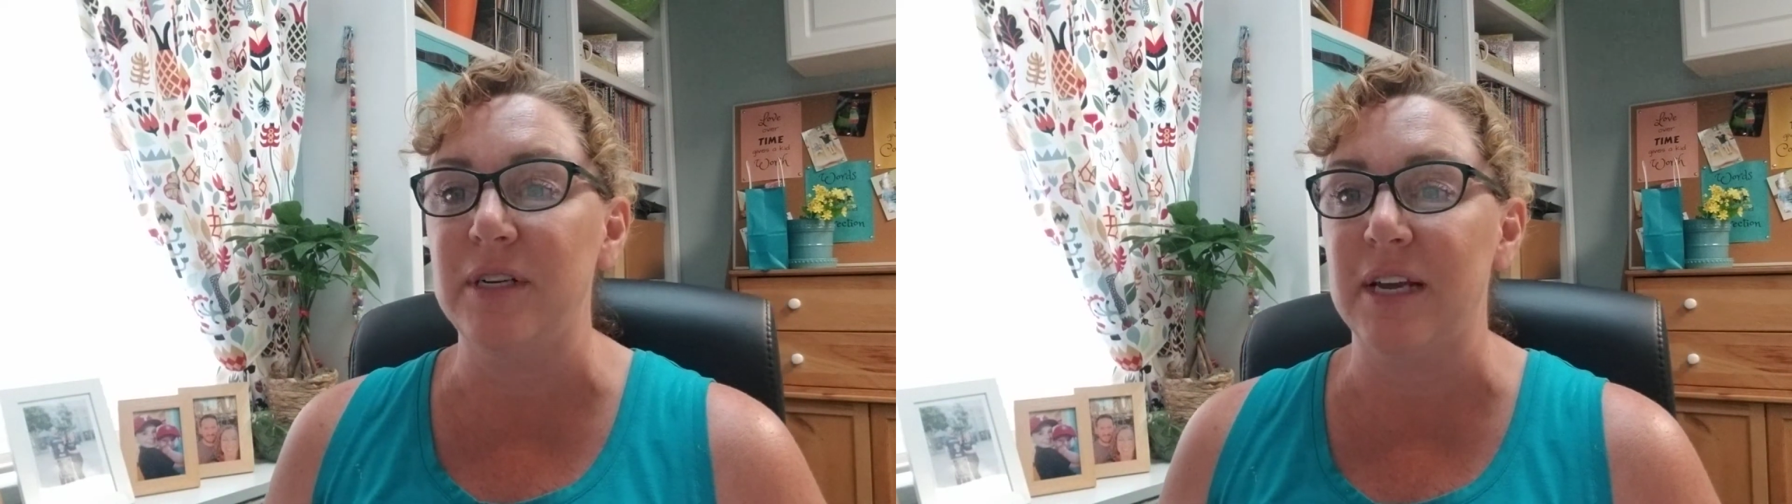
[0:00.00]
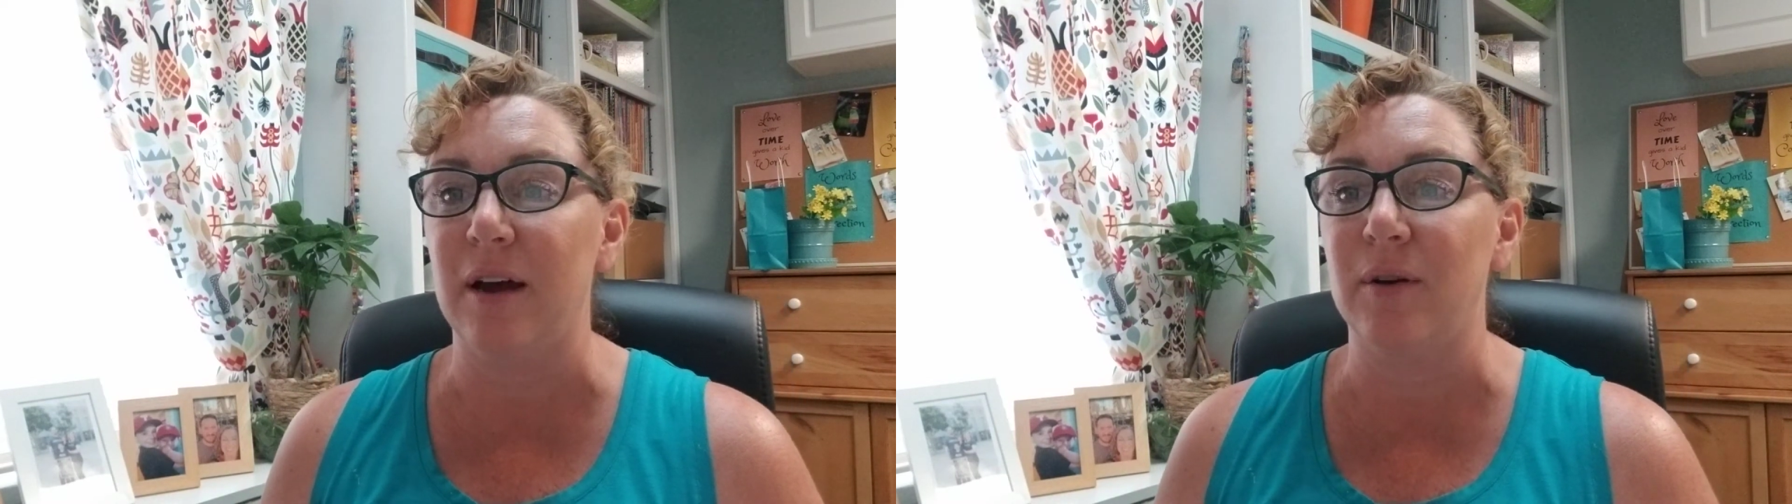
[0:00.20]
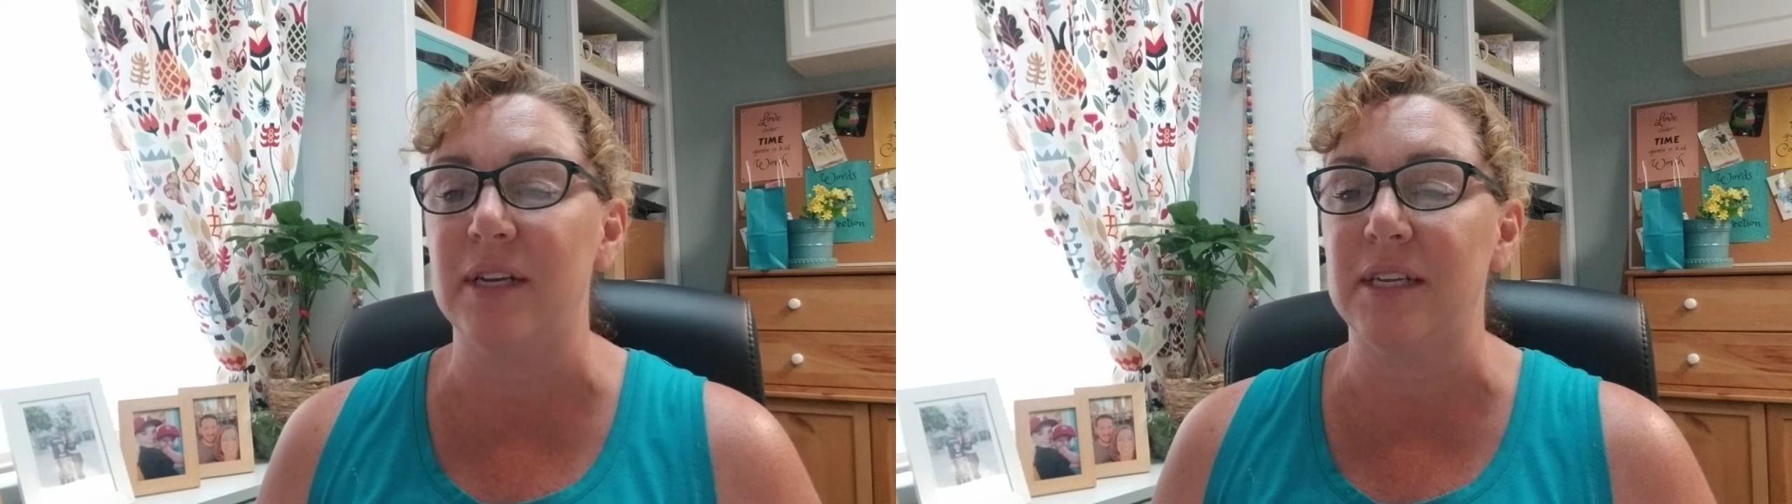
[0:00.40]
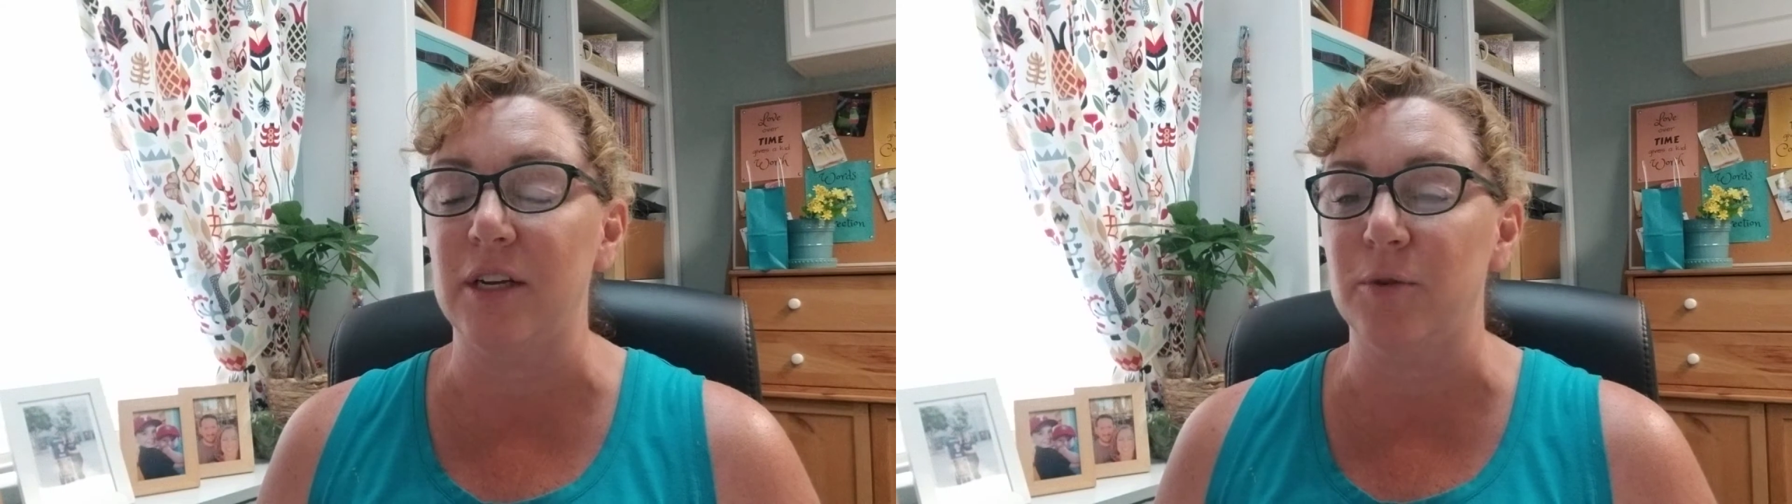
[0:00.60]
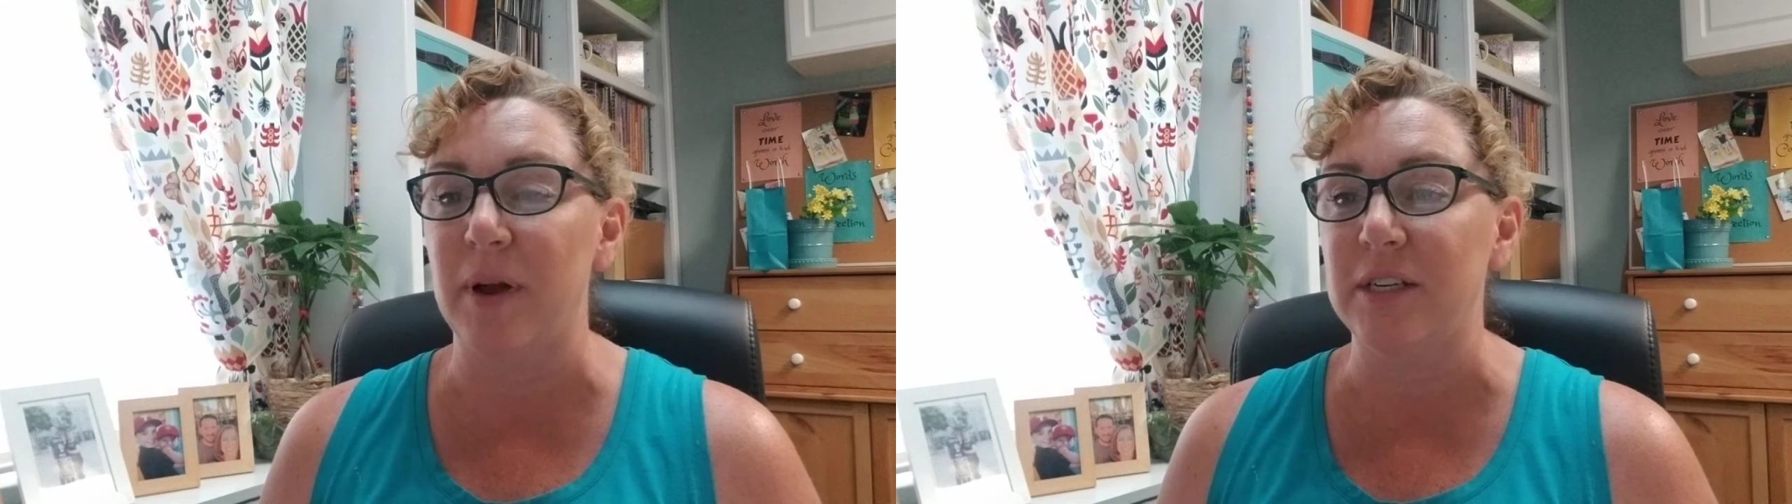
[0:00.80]
town as I
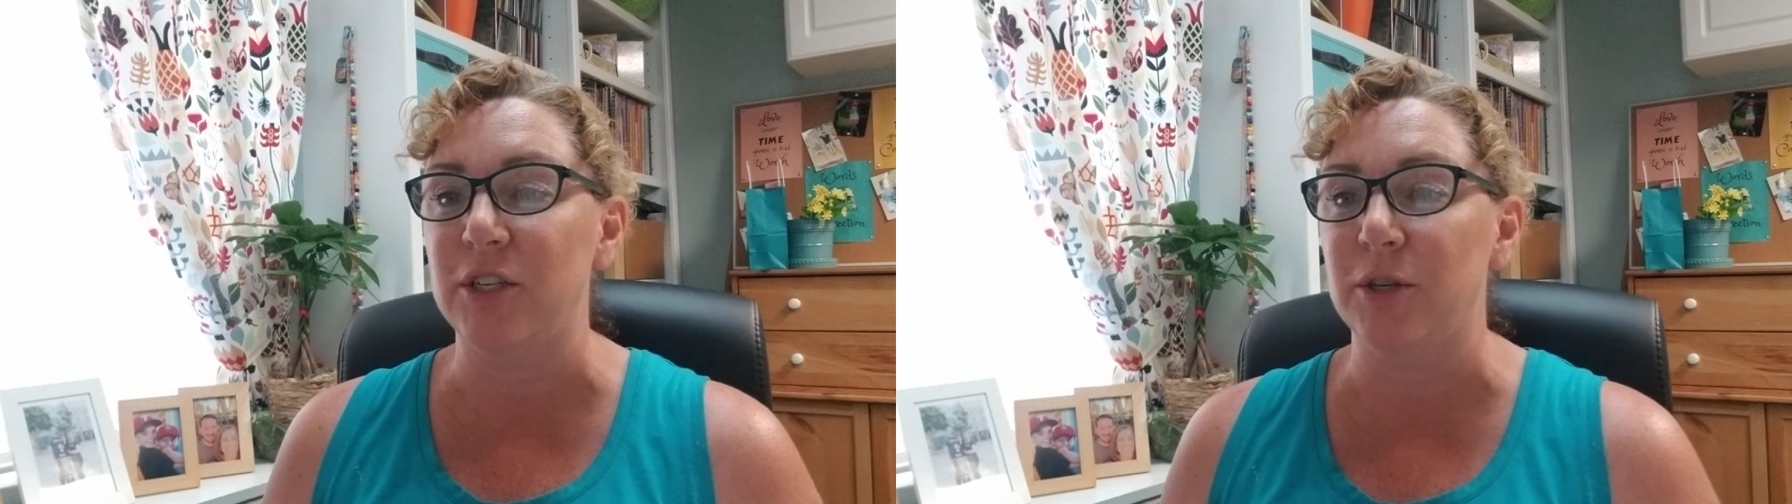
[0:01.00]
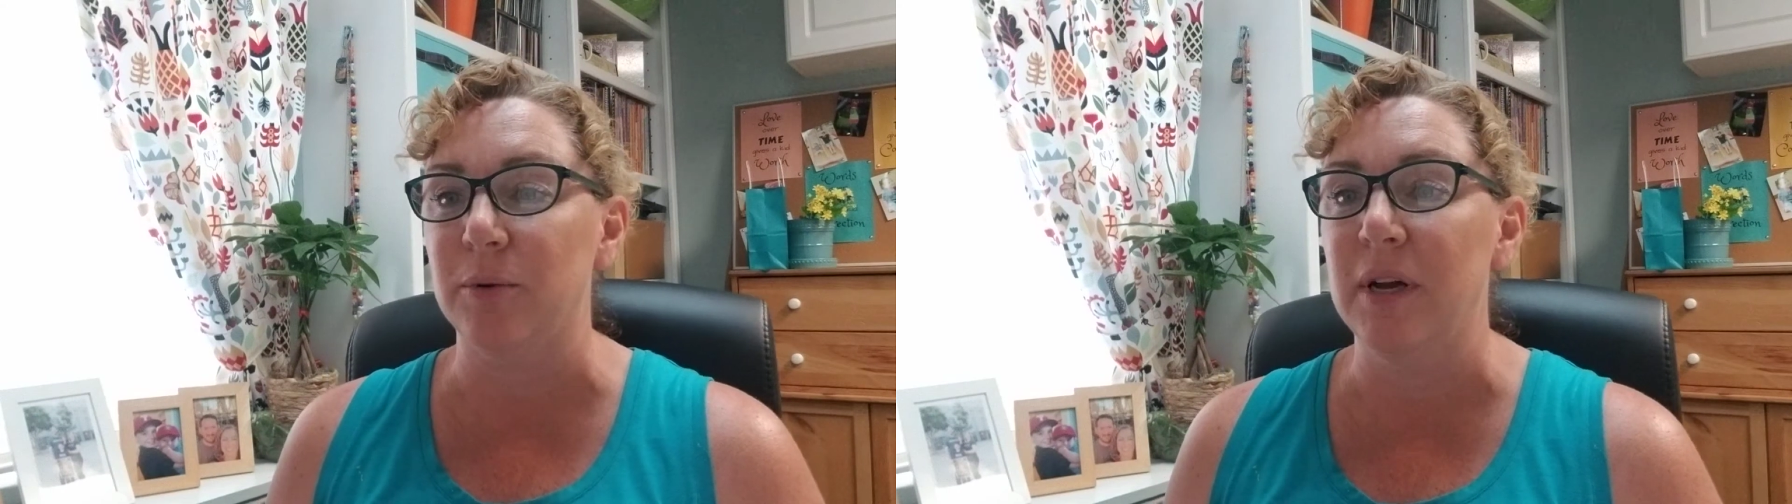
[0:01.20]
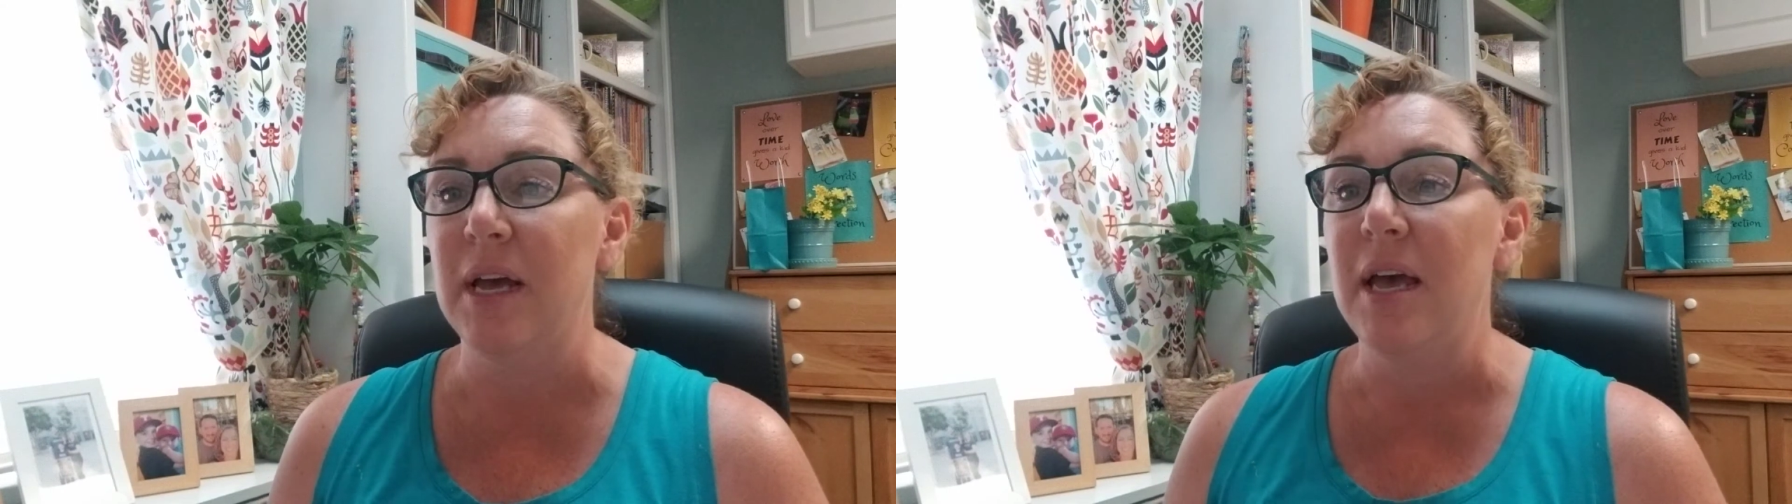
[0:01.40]
directed you.